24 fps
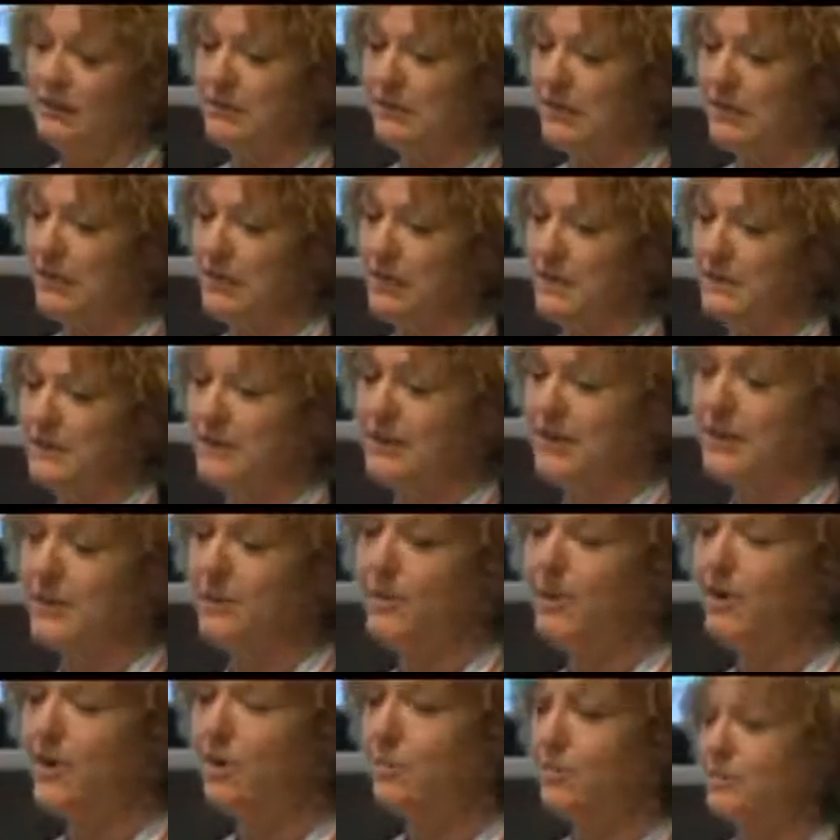There's some
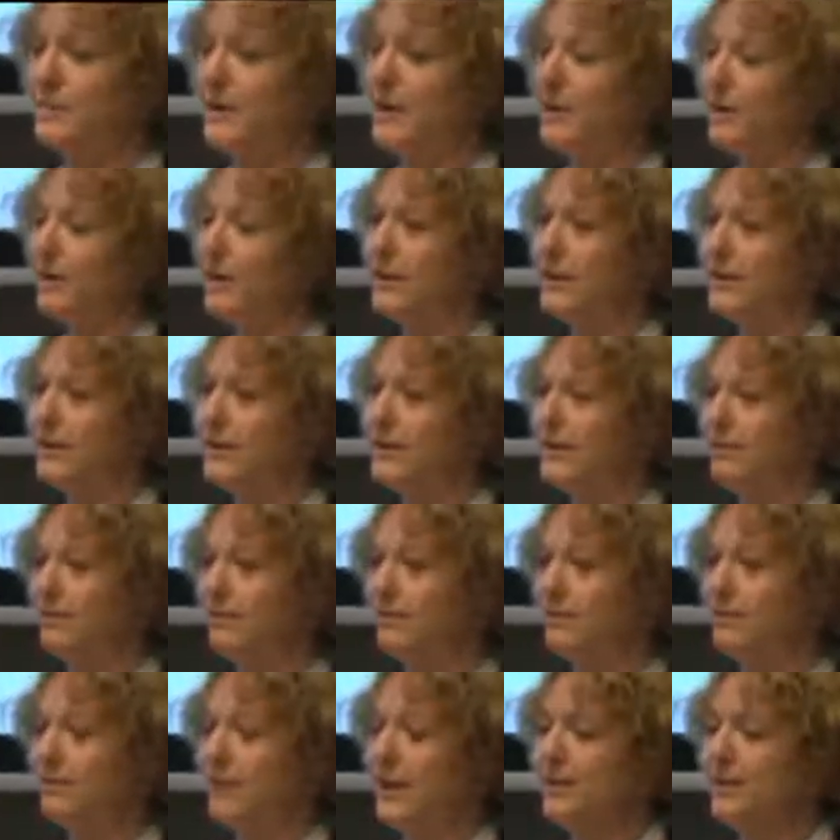argument about whether
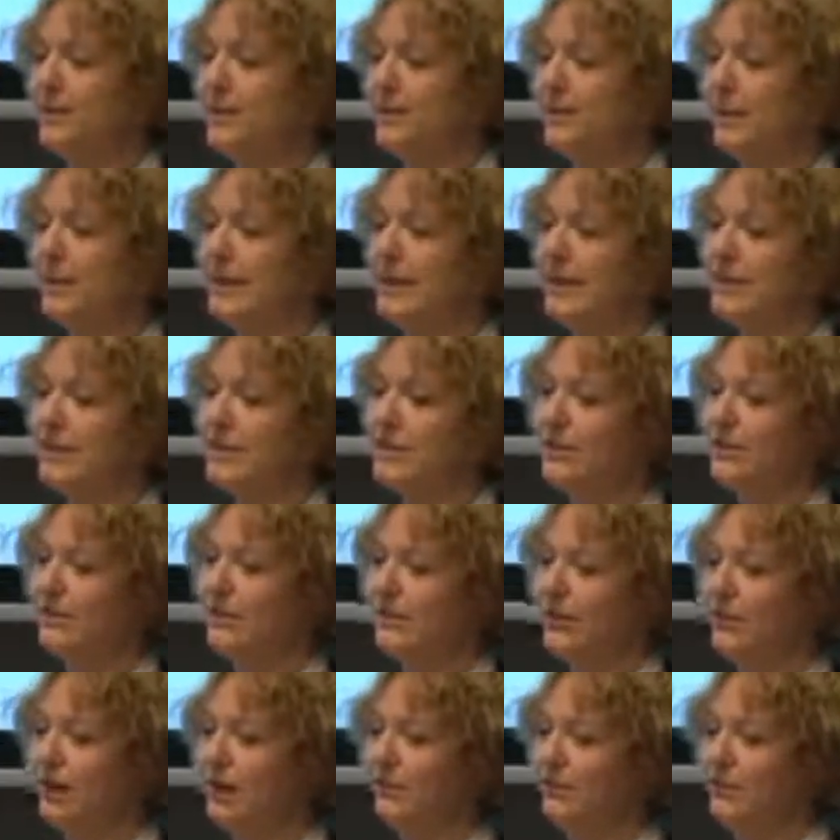people with
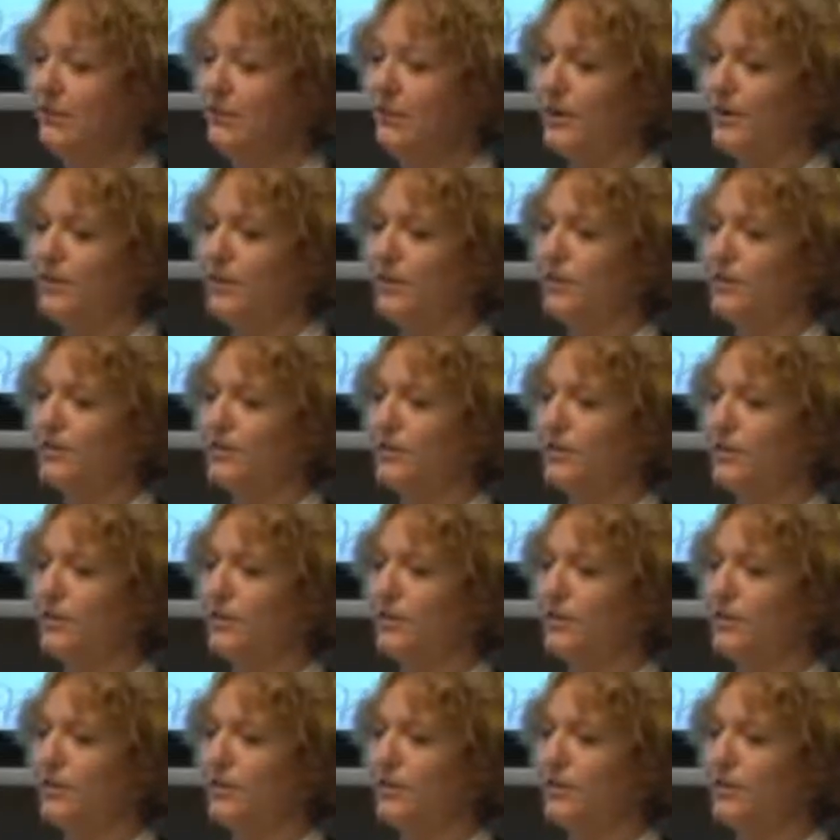HNF1 alpha MODY have